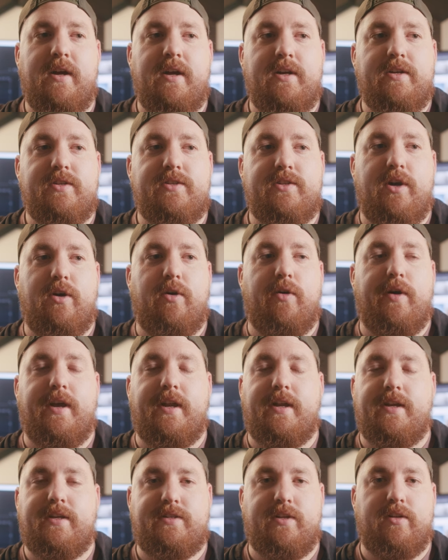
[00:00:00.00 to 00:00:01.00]
so it
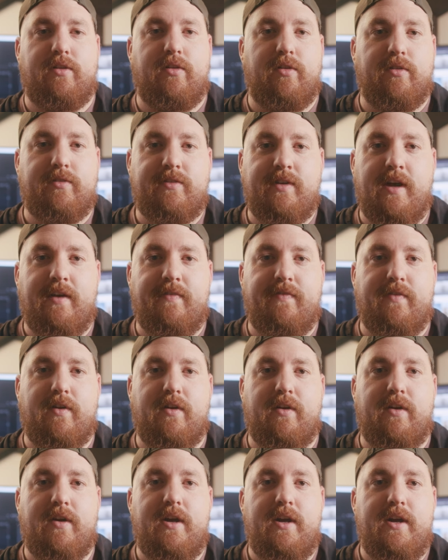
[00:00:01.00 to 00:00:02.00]
is a little
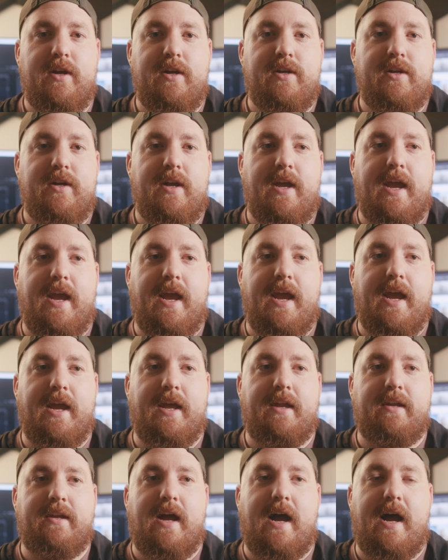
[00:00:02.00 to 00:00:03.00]
tougher,
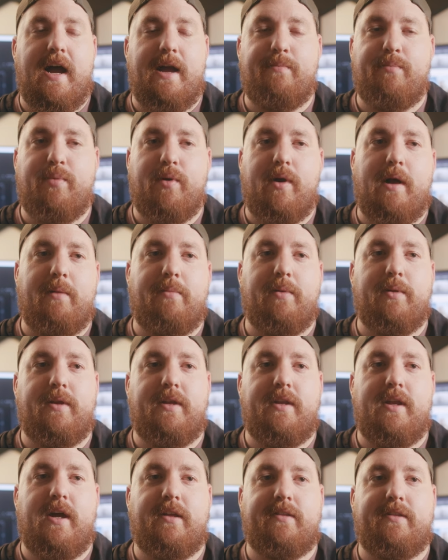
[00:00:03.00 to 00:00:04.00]
and I'm
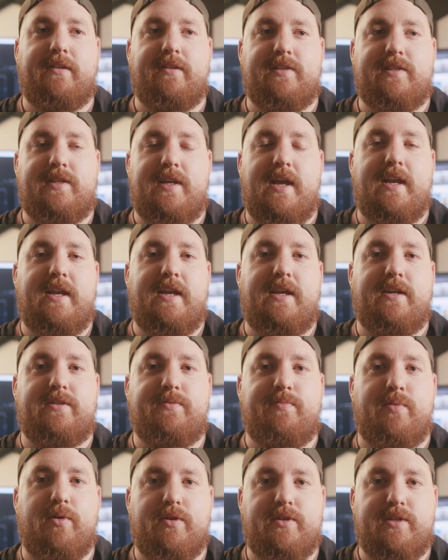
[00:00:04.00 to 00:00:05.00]
probably not the
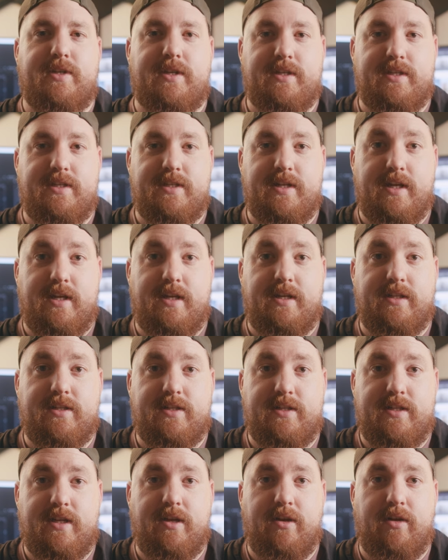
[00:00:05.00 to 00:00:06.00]
steadiest person sitting
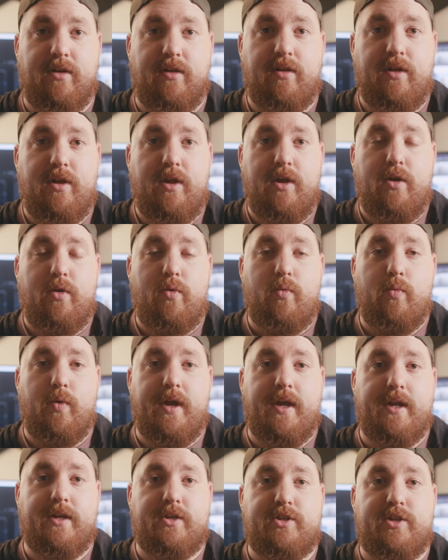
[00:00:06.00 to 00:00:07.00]
still
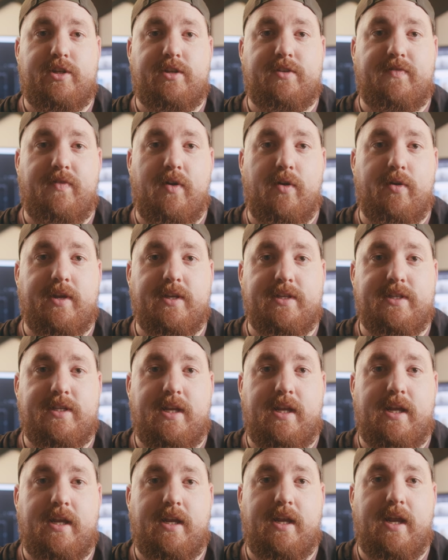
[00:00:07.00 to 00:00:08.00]
when she's
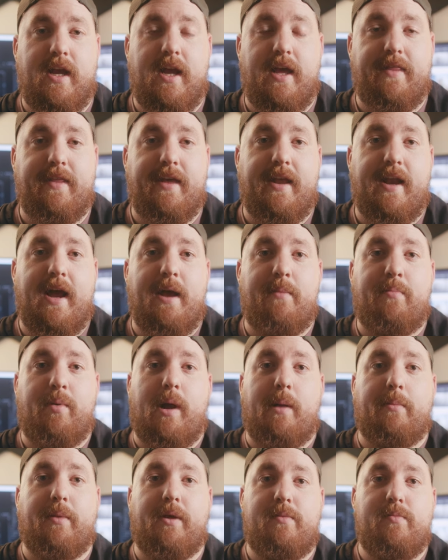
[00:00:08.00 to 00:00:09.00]
focusing, and then I
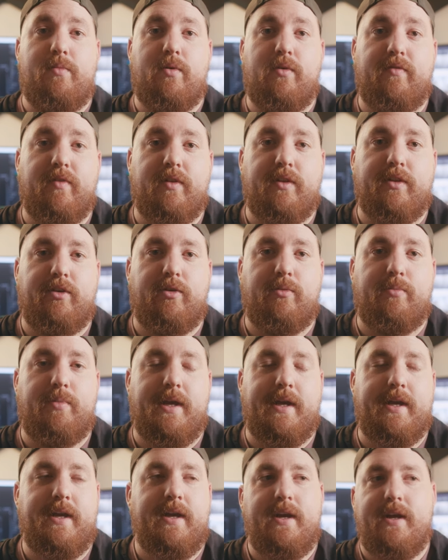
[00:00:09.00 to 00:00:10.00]
probably move a little
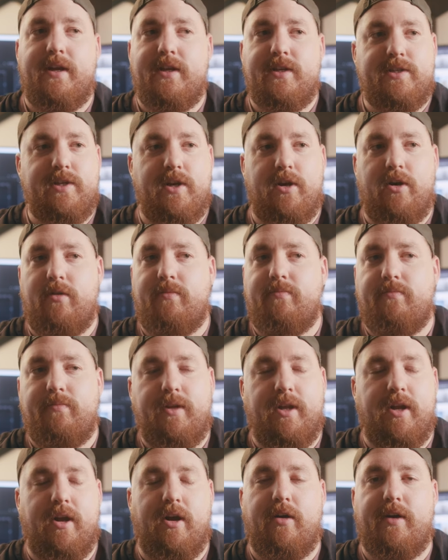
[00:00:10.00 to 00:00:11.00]
bit. So,
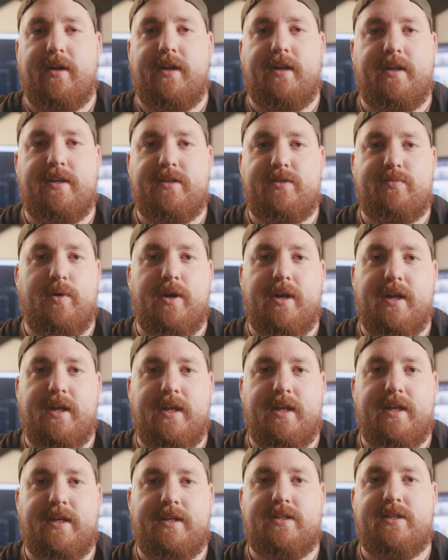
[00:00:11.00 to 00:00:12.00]
you know, it is what it
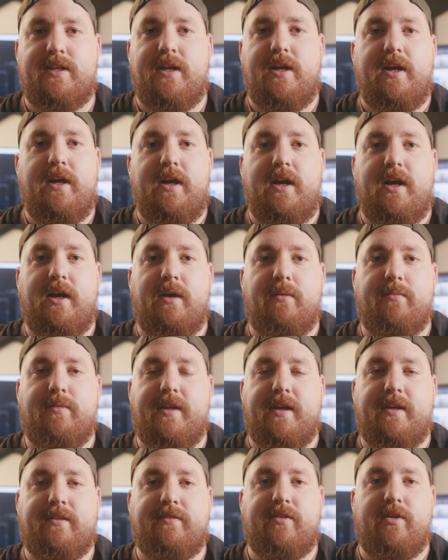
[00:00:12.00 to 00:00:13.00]
is.
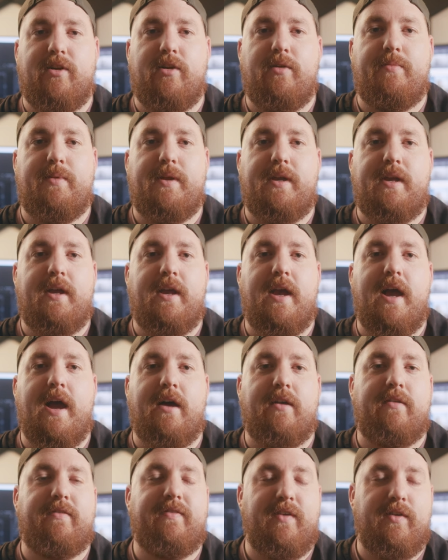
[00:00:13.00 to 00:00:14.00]
Things are going to be
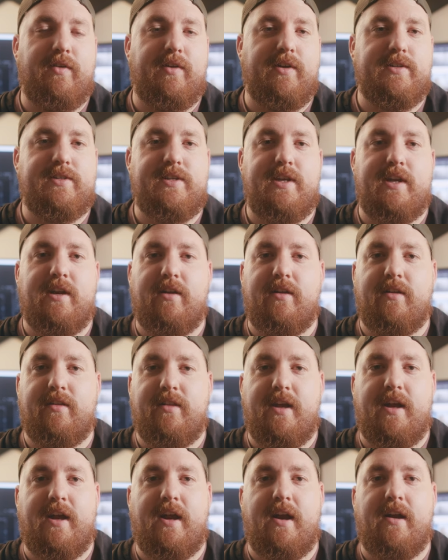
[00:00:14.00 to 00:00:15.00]
out of focus here or
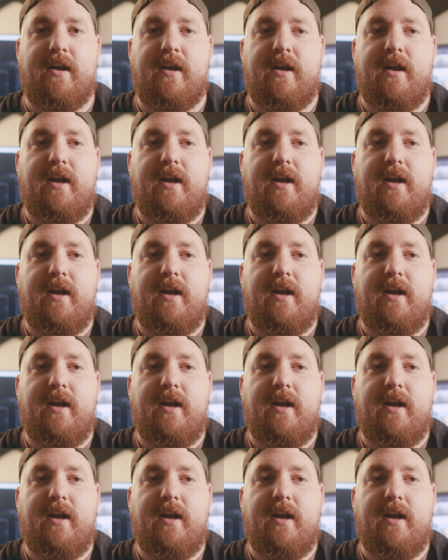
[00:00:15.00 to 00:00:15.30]
there.